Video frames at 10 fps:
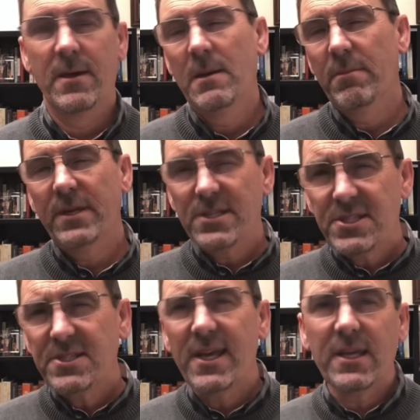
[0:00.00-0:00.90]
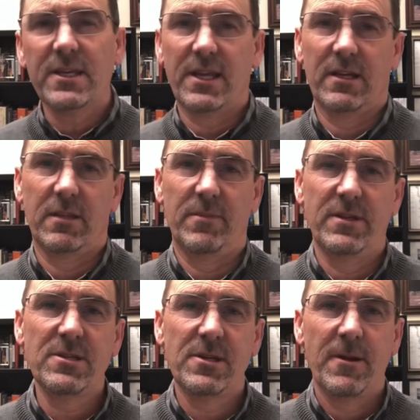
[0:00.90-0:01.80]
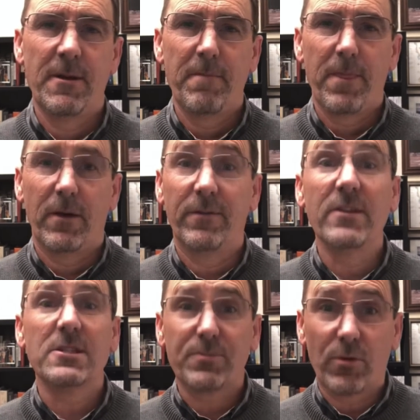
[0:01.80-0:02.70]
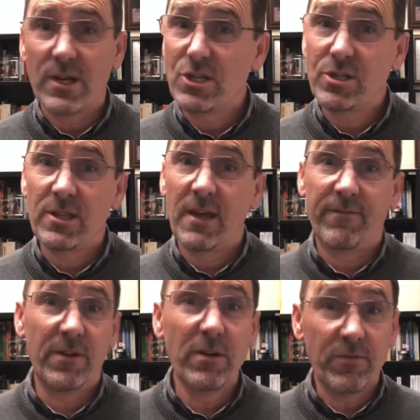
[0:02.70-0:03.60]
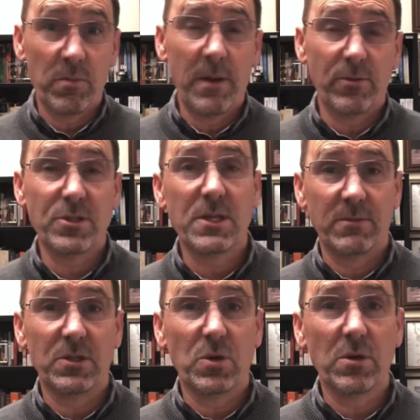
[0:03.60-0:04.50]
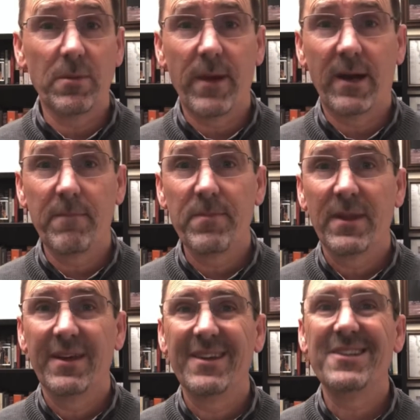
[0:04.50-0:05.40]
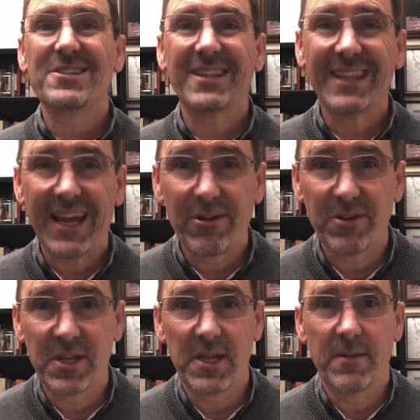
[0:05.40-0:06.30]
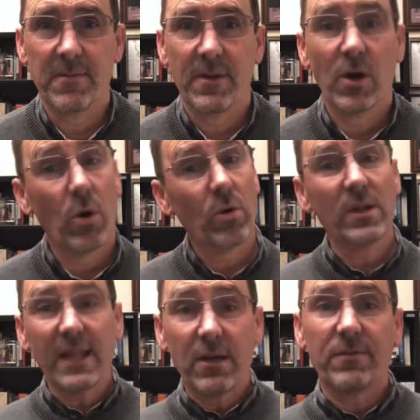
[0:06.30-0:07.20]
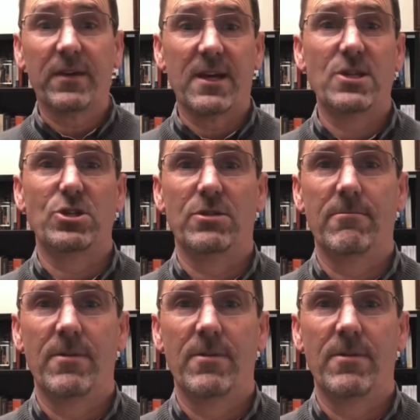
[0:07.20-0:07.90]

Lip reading: But a second element of inspiration that very few people seem to talk about is clarity or clarification.